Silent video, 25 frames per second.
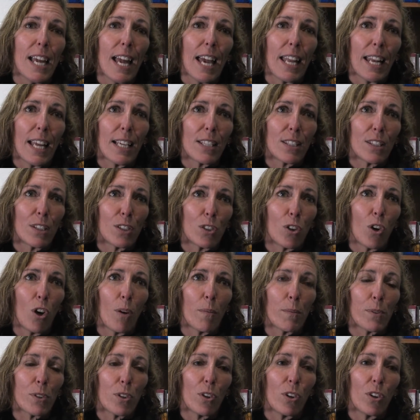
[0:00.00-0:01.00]
and as the
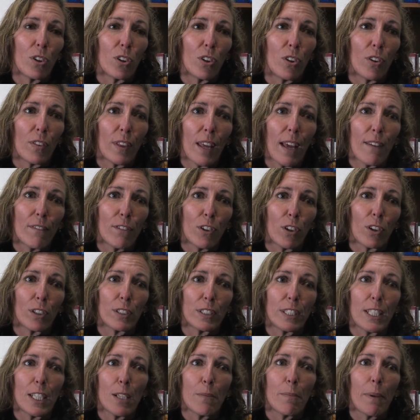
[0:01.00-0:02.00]
time's gone on, that
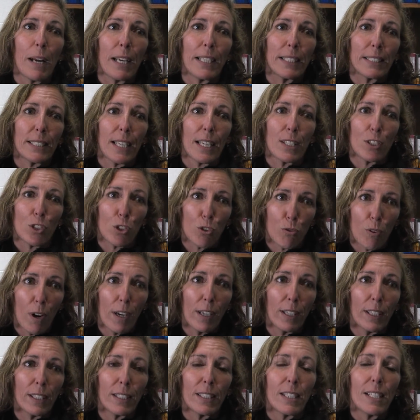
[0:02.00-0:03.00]
volunteer base has
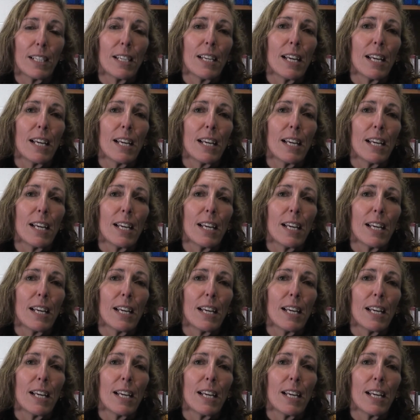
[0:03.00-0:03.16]
shrunk.